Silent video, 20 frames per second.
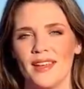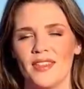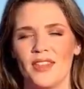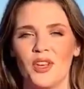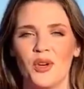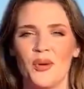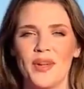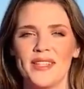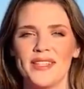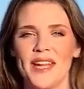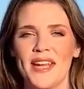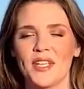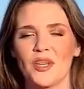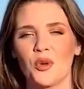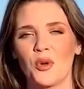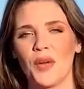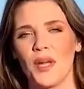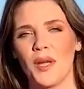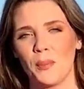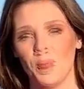The Noisette
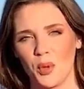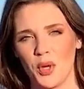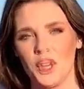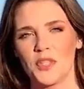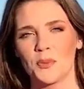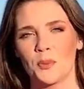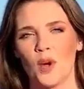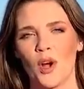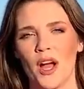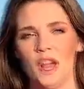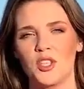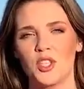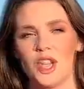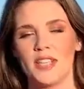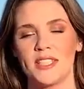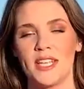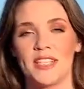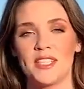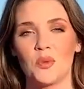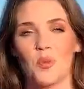Creek Bridge project
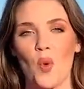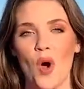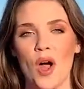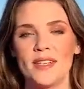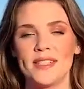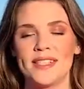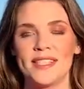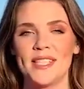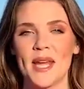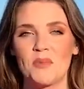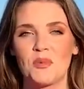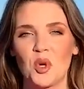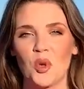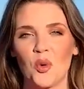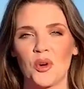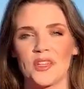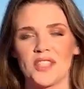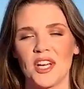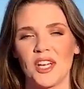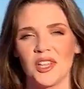is one step
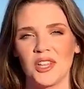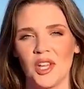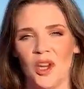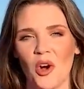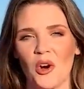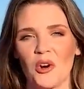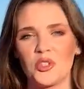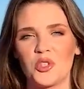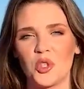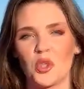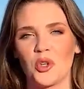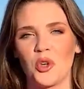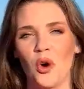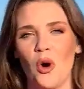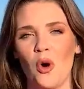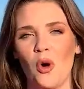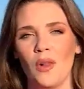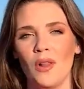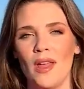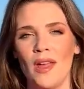towards a larger
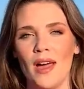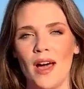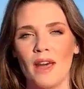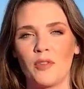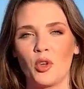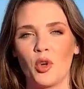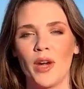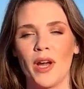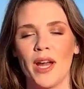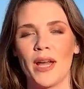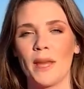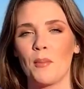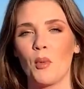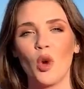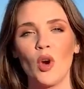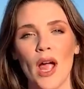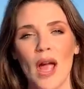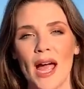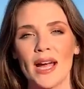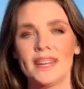goal of creating more
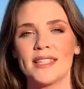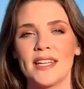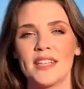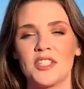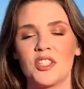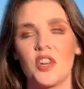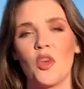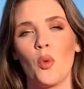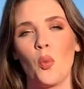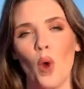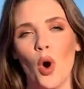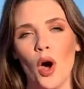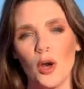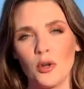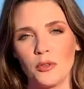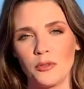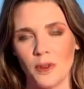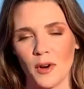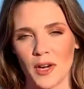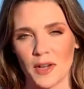access to the
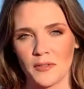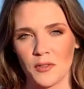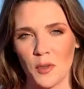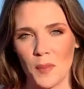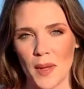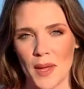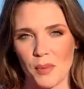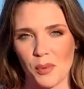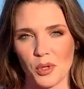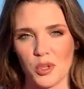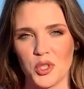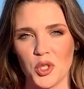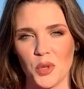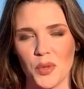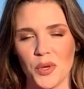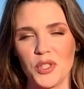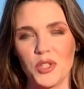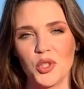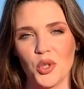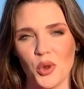waterfront for people to
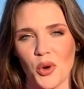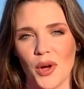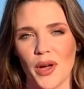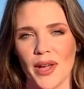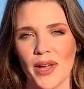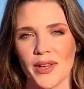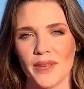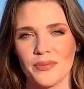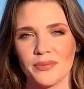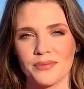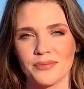enjoy.